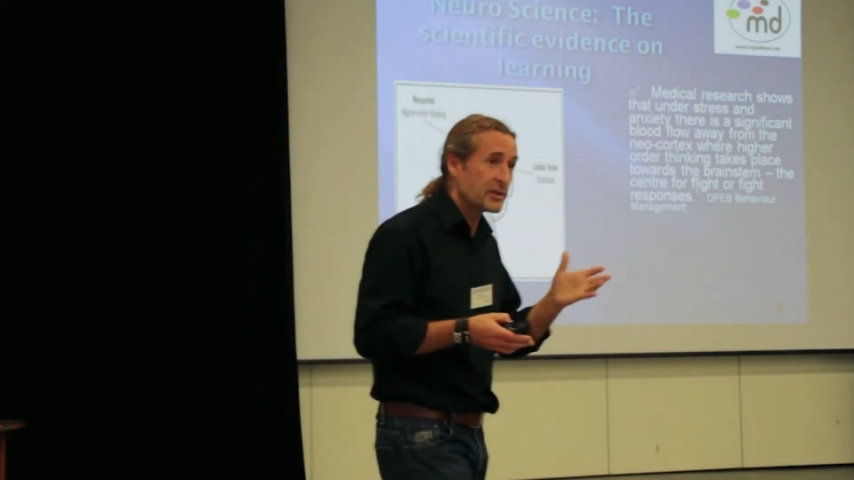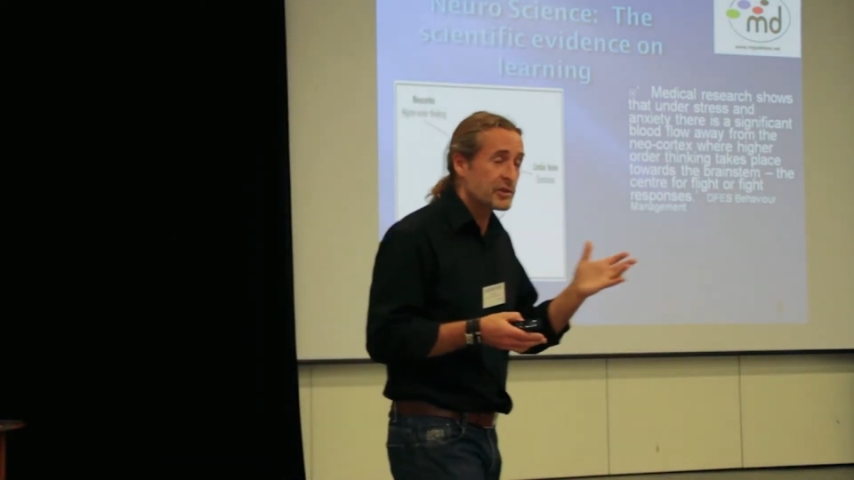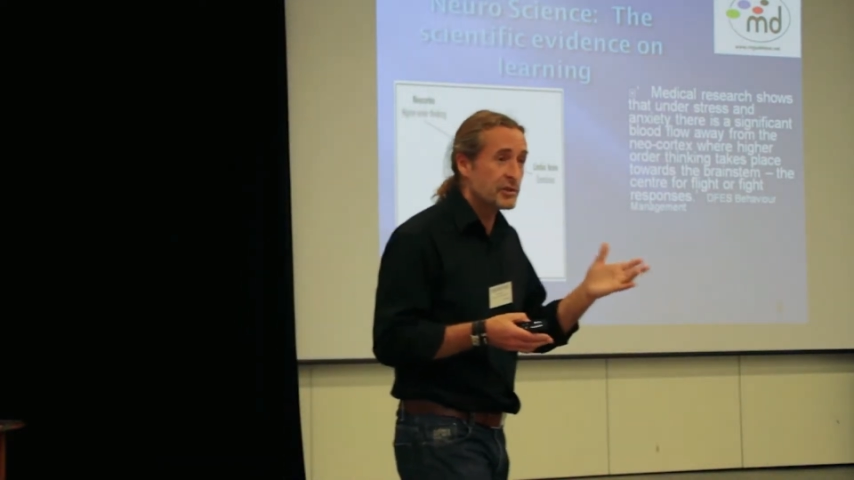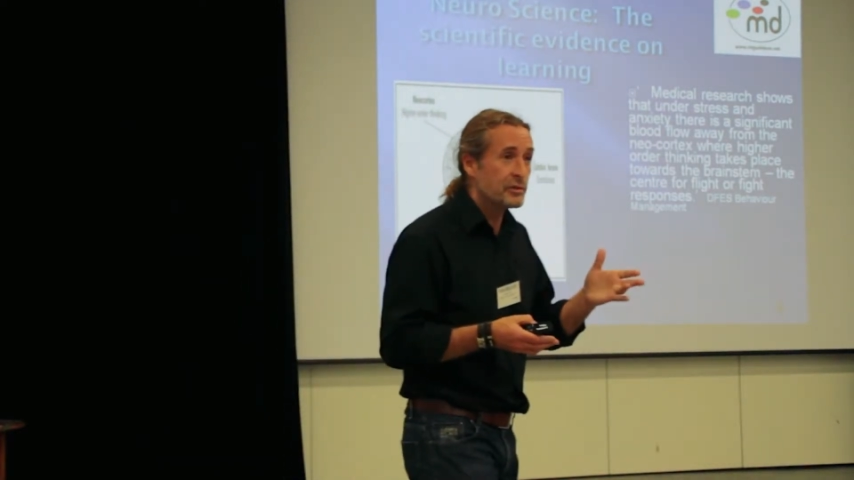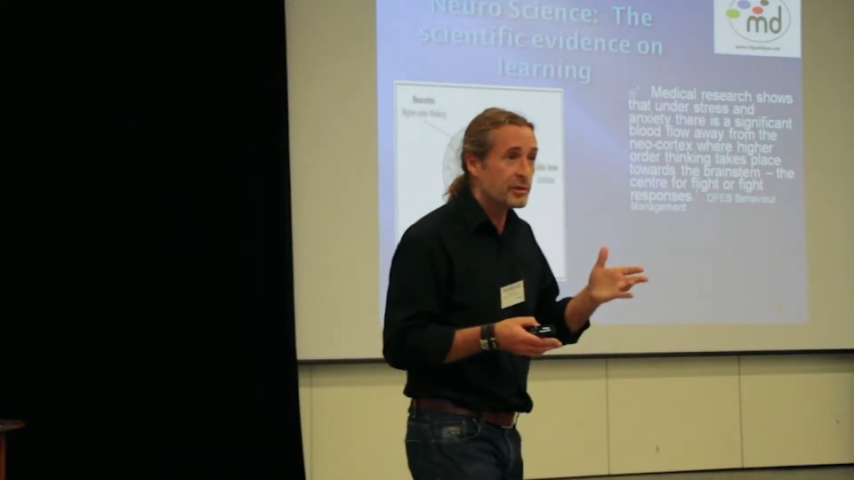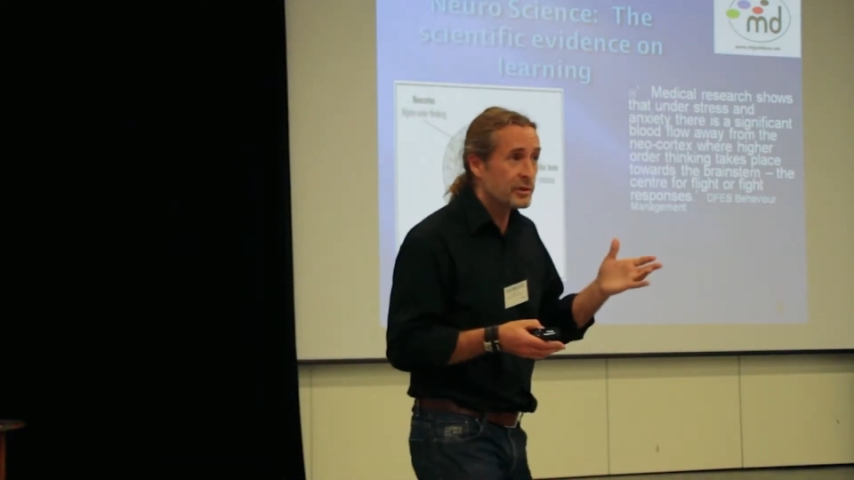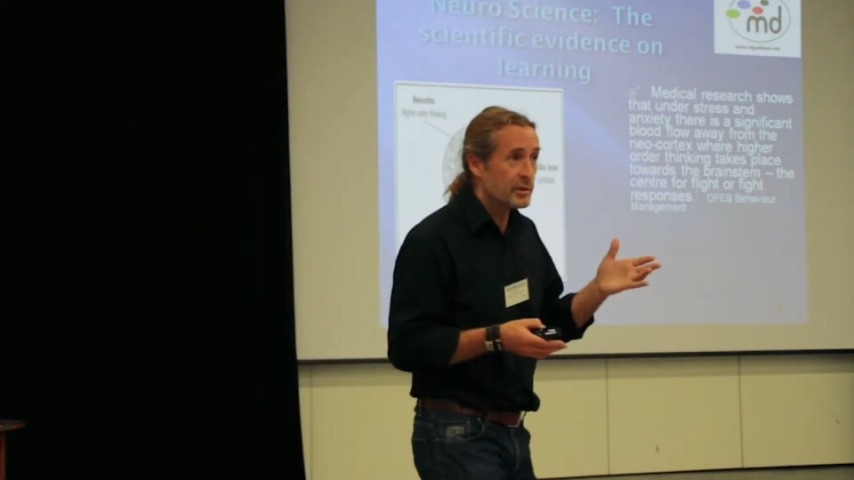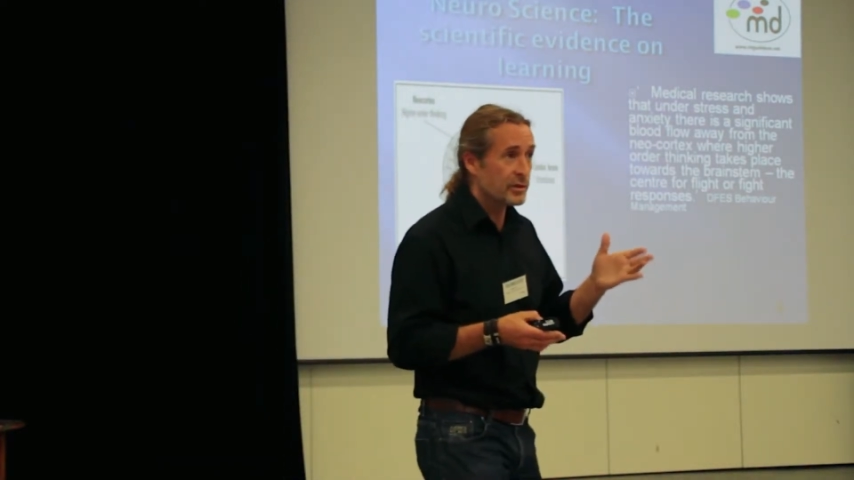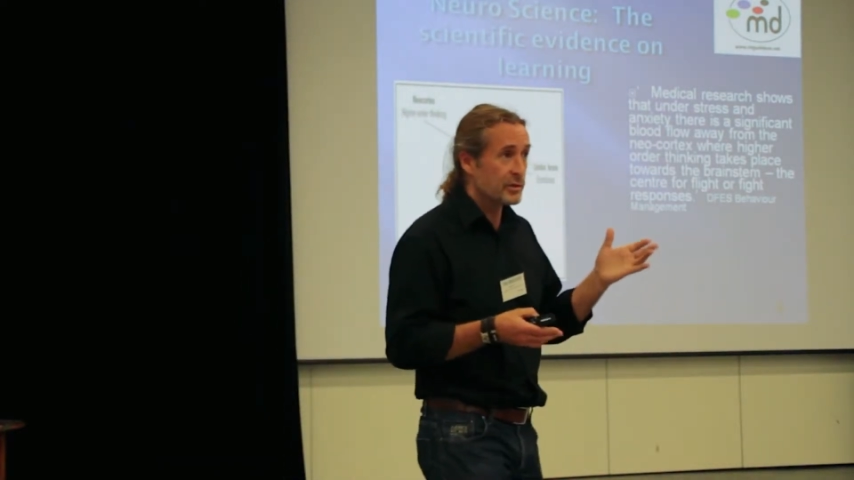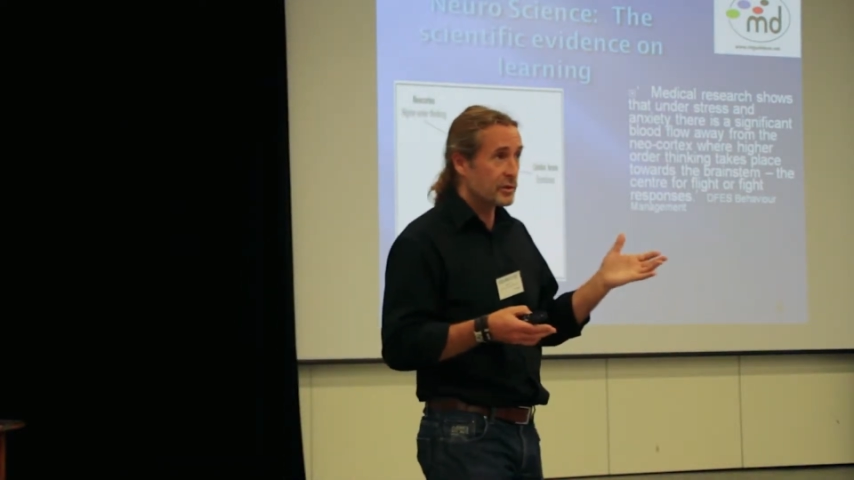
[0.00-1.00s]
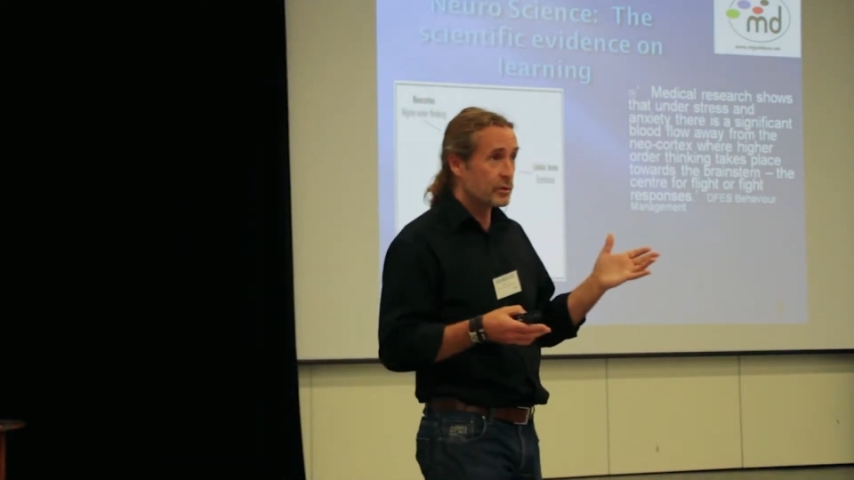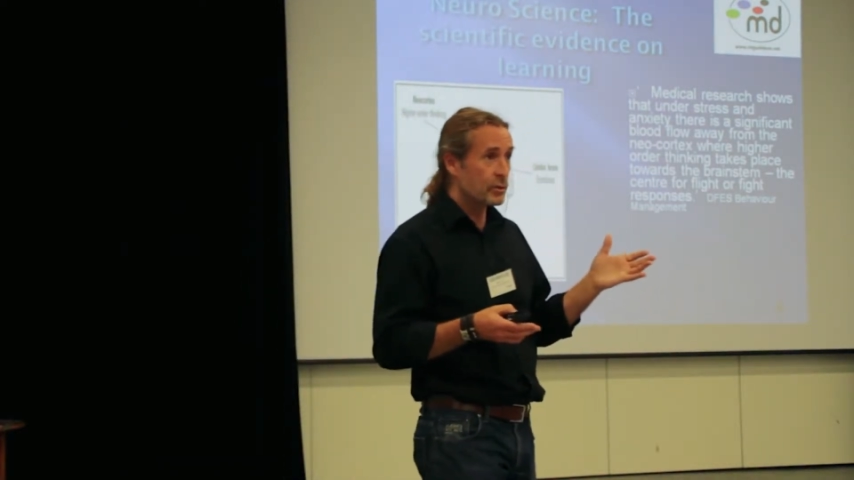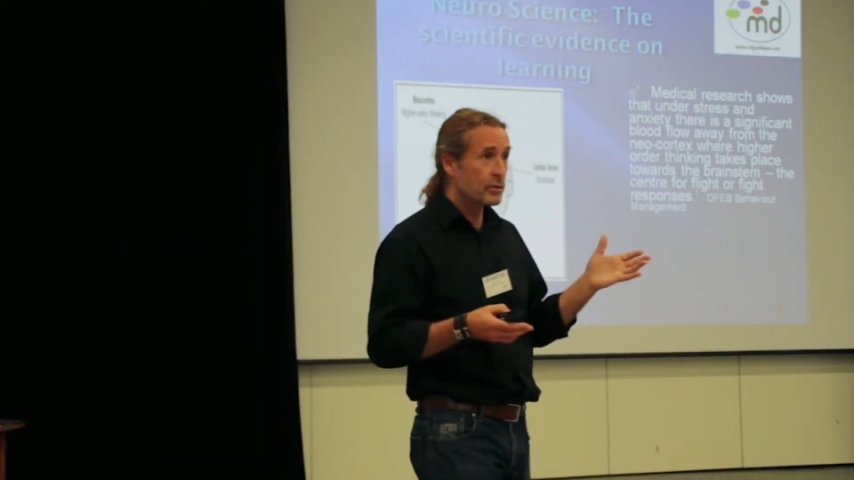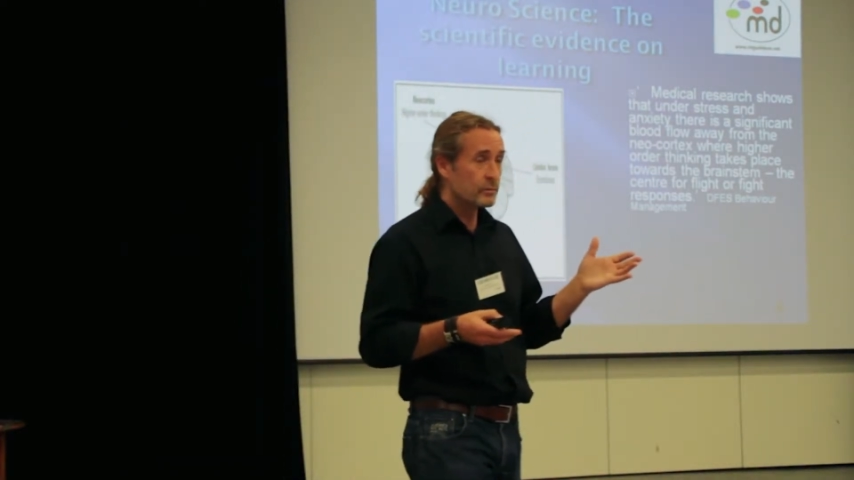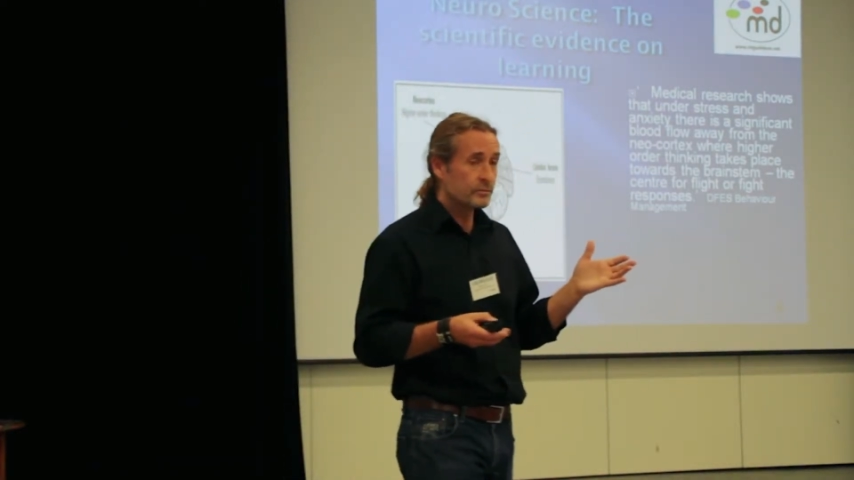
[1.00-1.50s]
student at school,